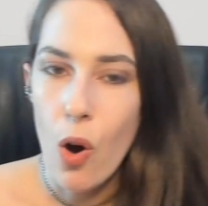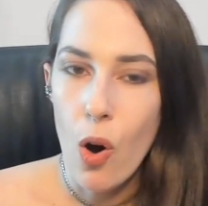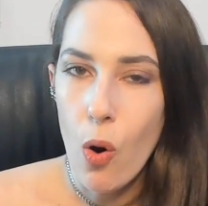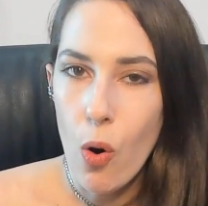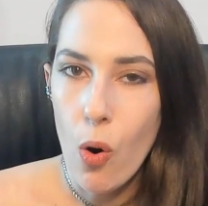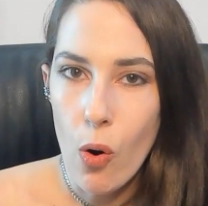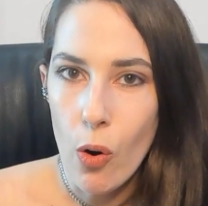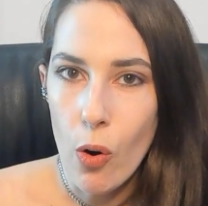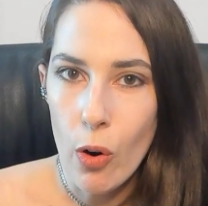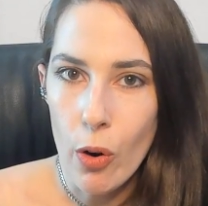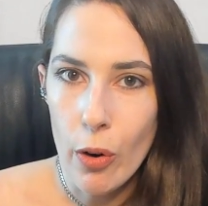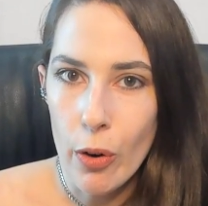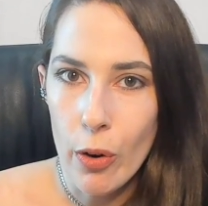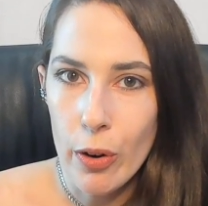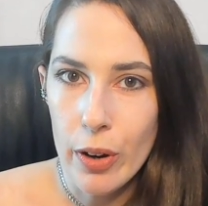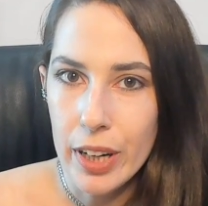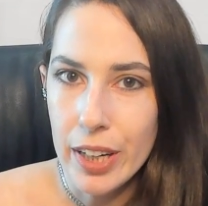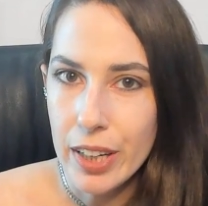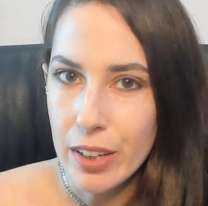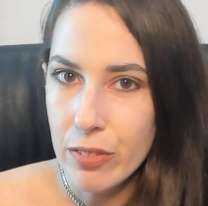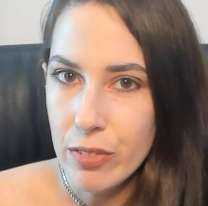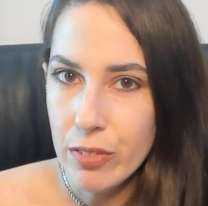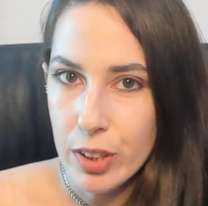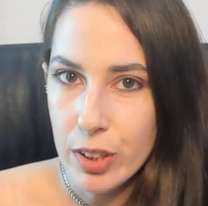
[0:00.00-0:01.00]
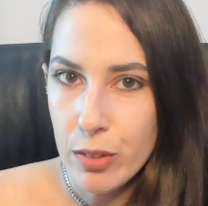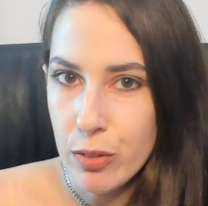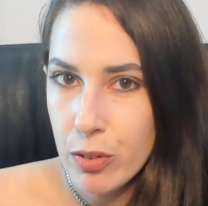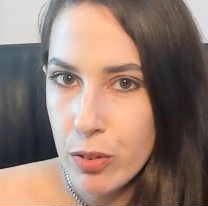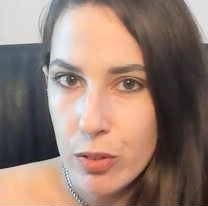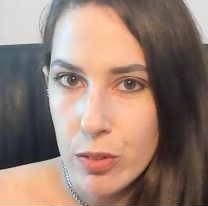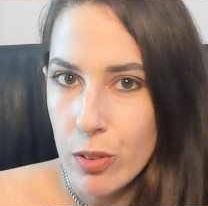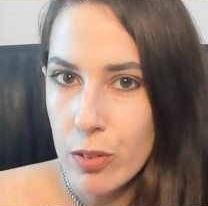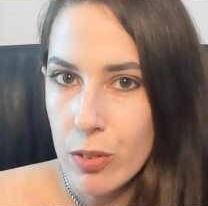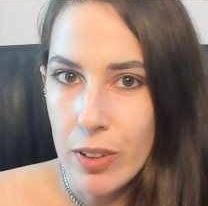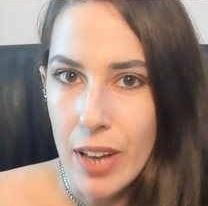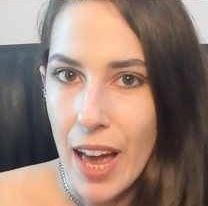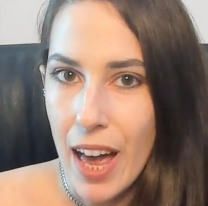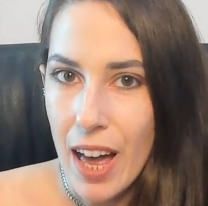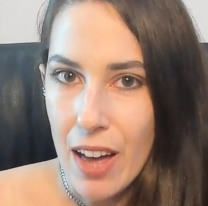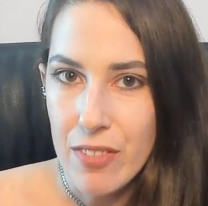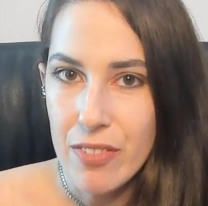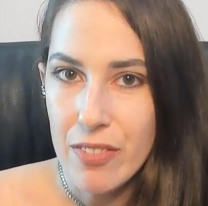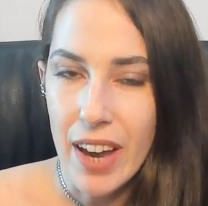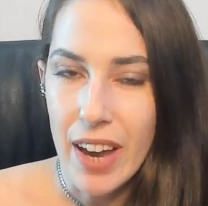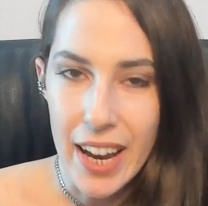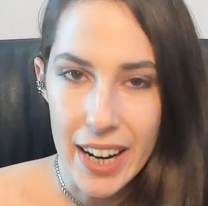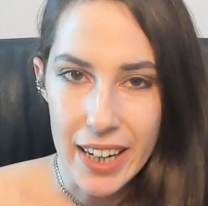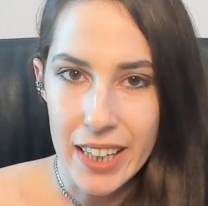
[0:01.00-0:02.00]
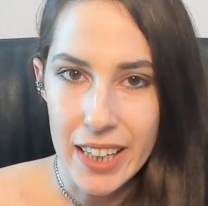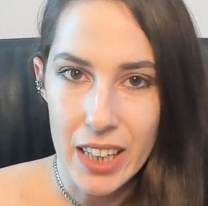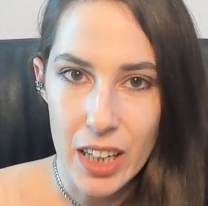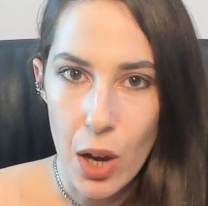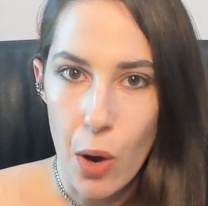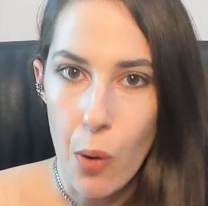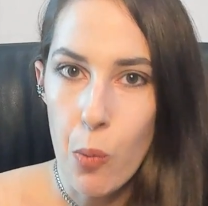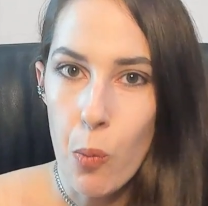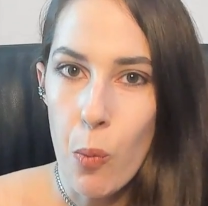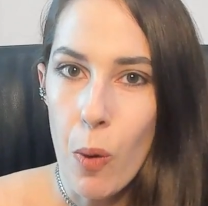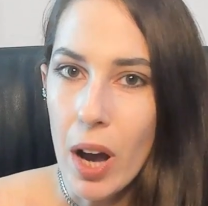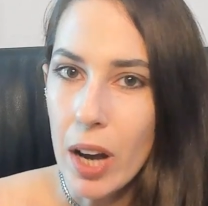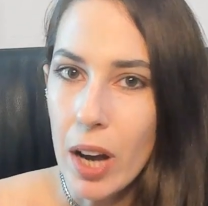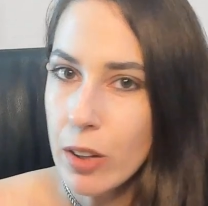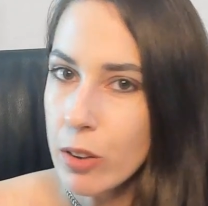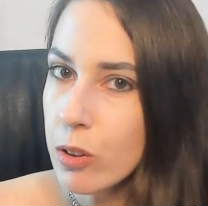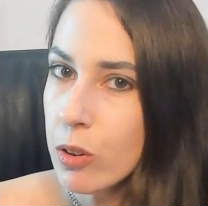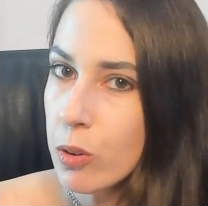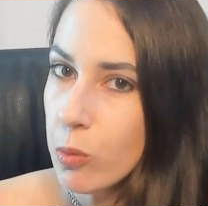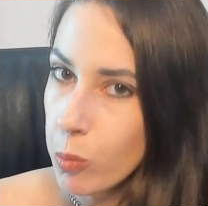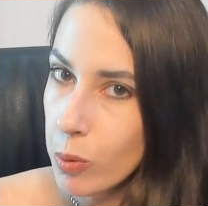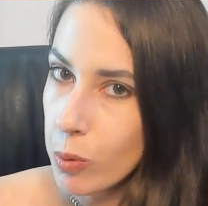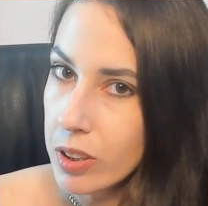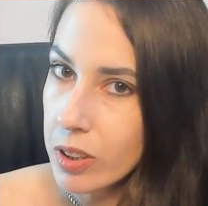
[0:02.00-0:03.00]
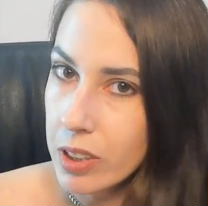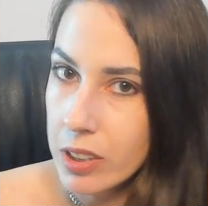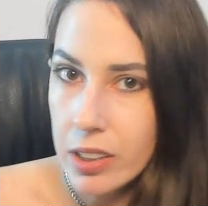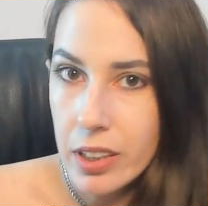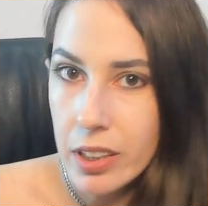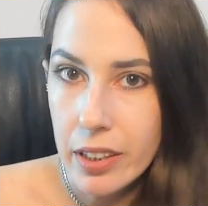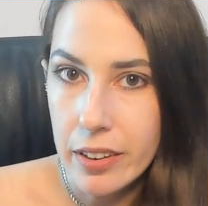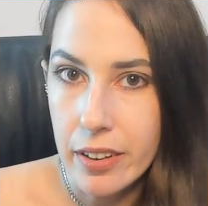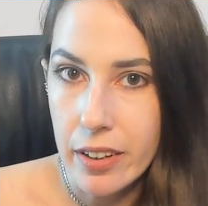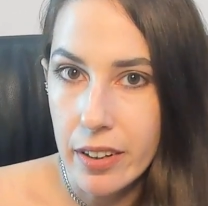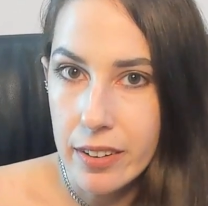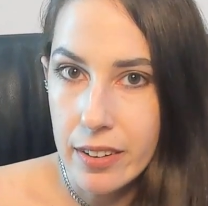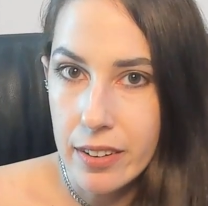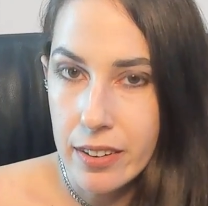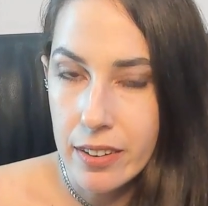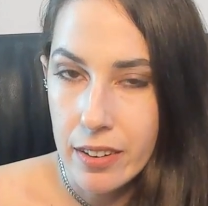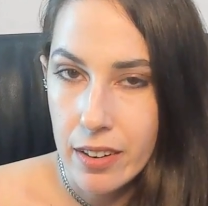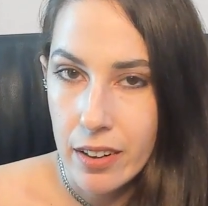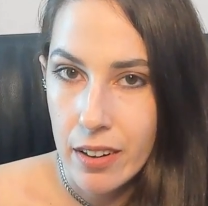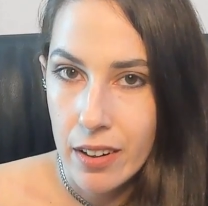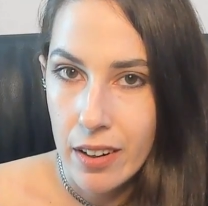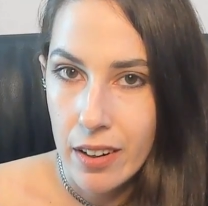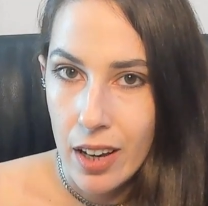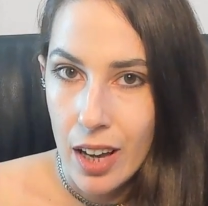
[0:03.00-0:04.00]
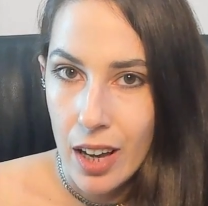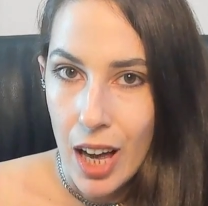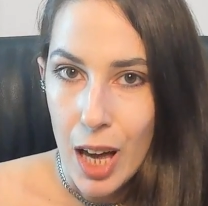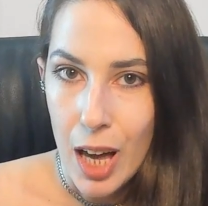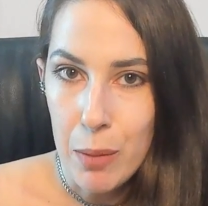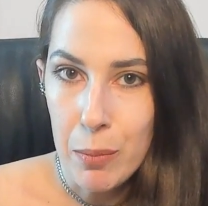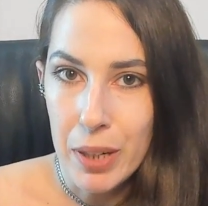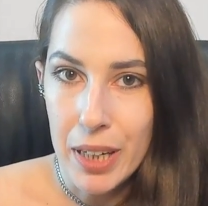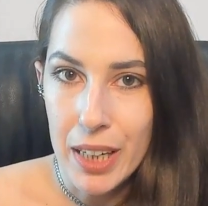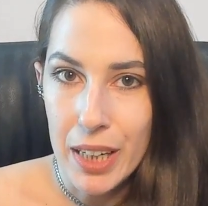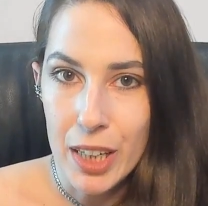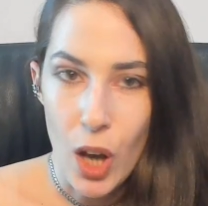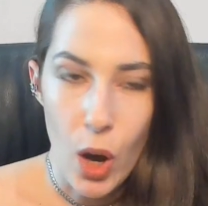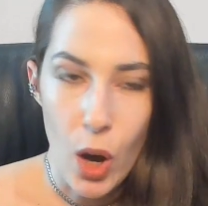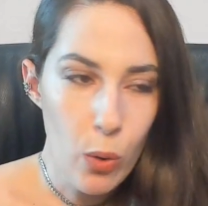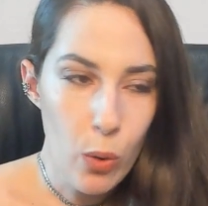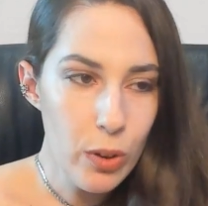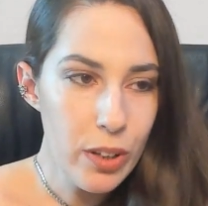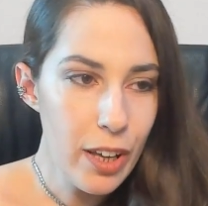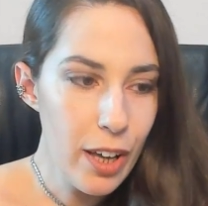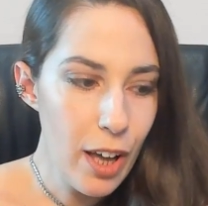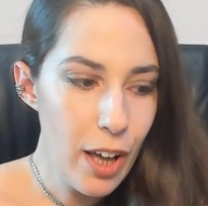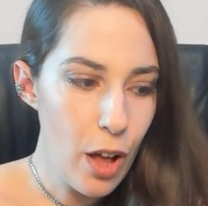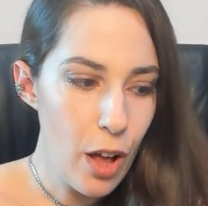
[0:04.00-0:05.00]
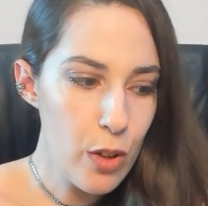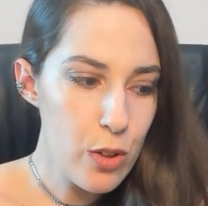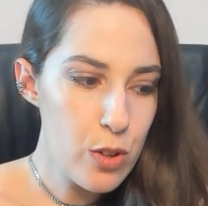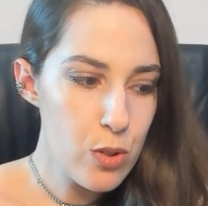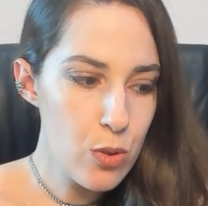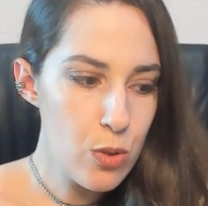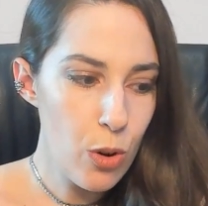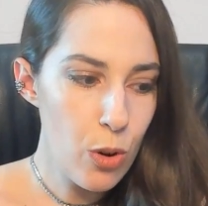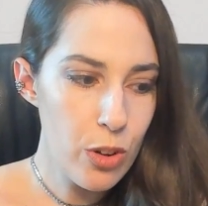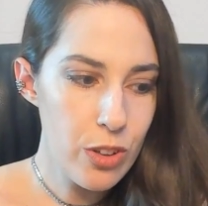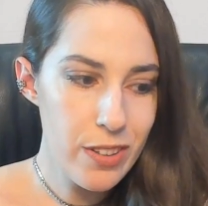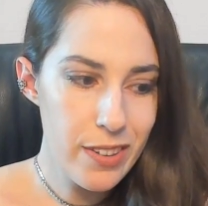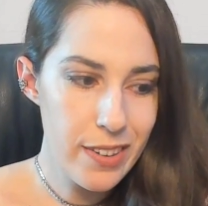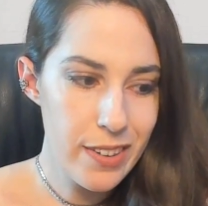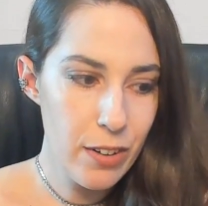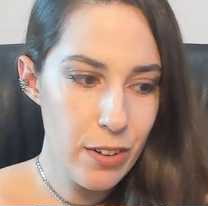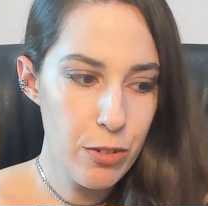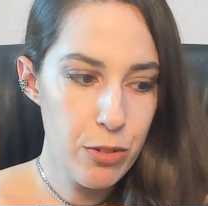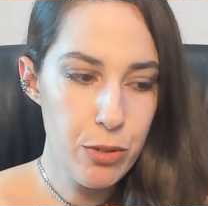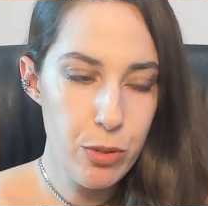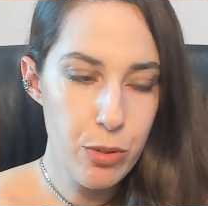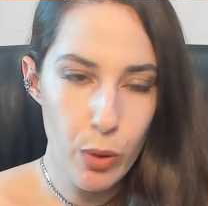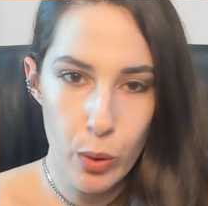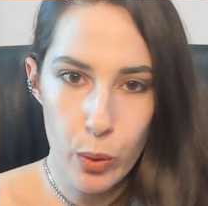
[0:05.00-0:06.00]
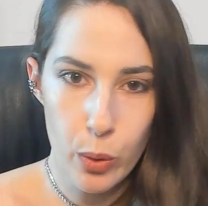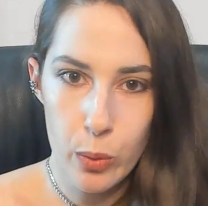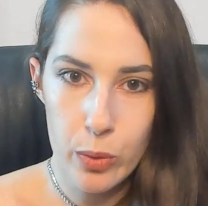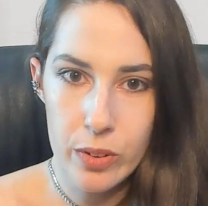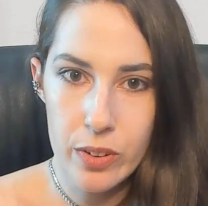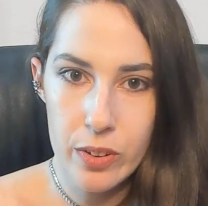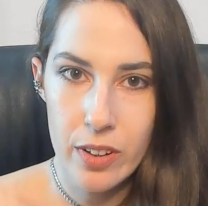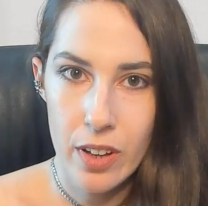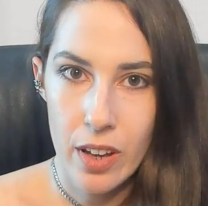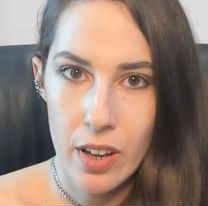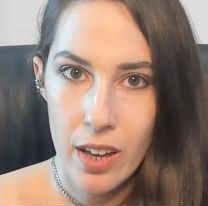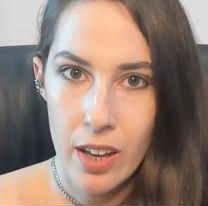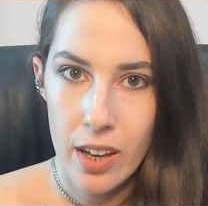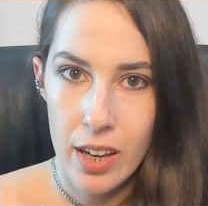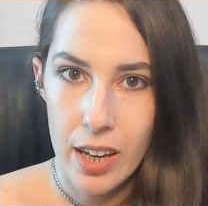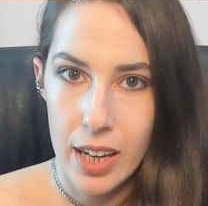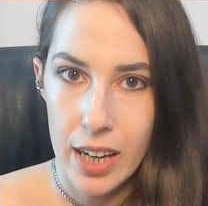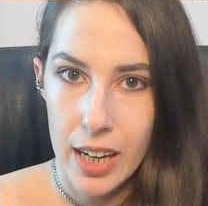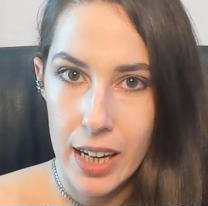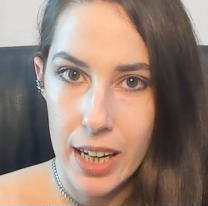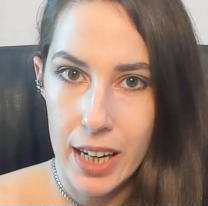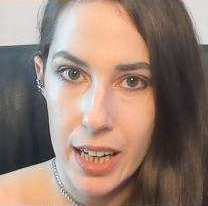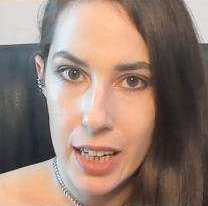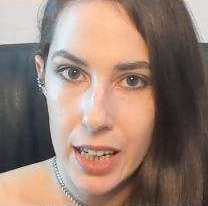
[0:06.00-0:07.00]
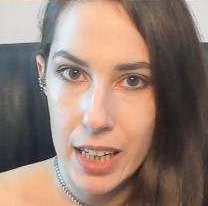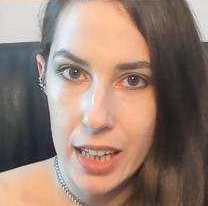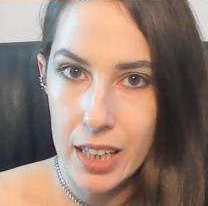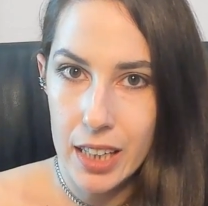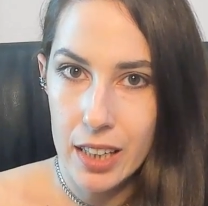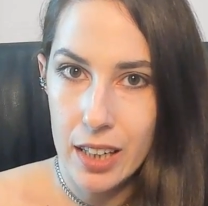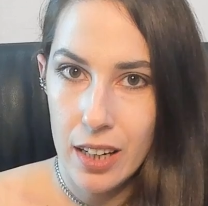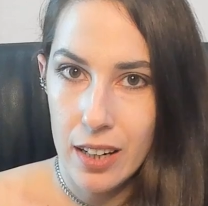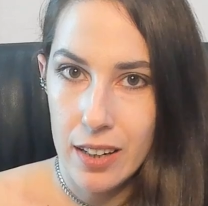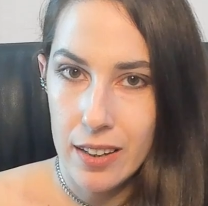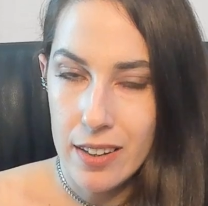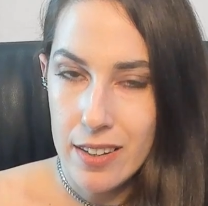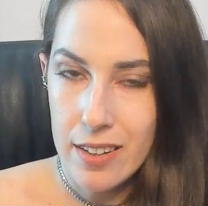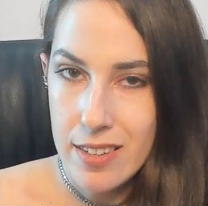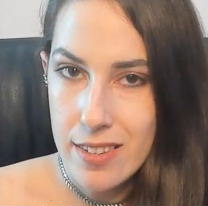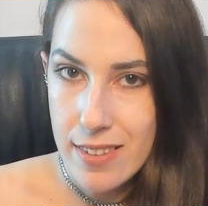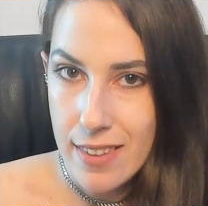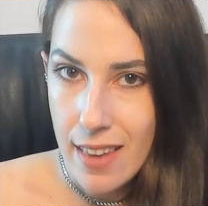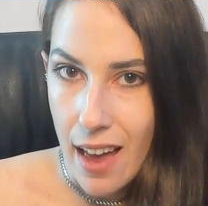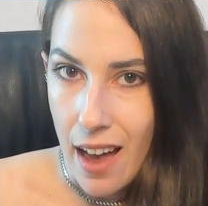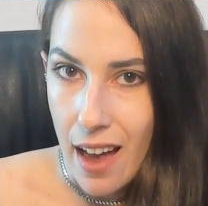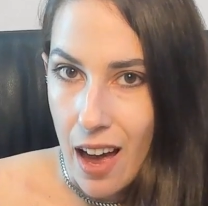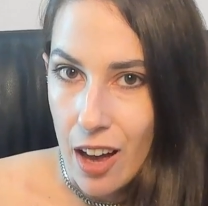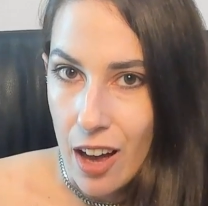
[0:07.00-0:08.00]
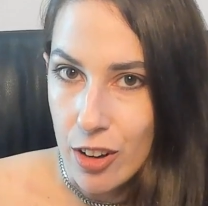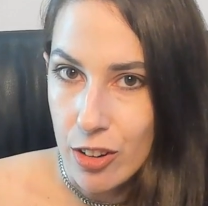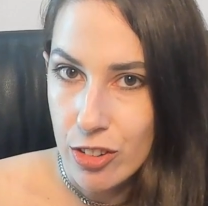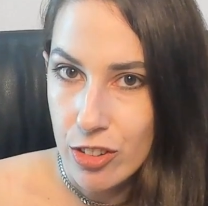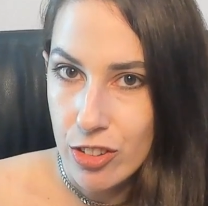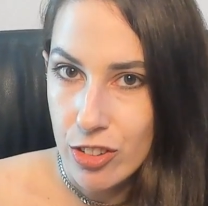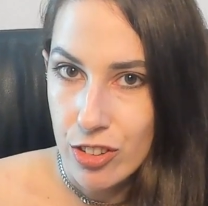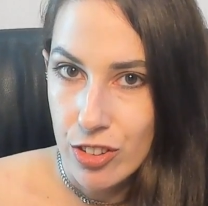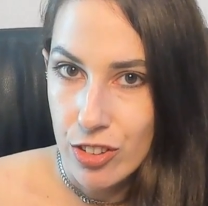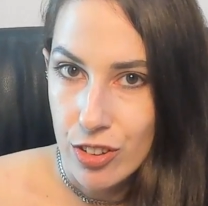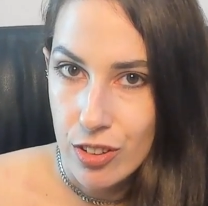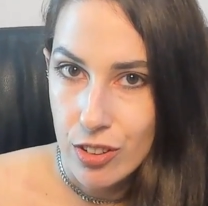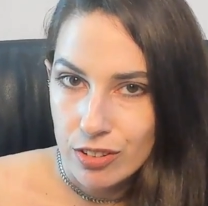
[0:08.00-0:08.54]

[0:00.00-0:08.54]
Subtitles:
Or even if you don't have any, why do you really need it? I mean, who the hell stores their food in the stash?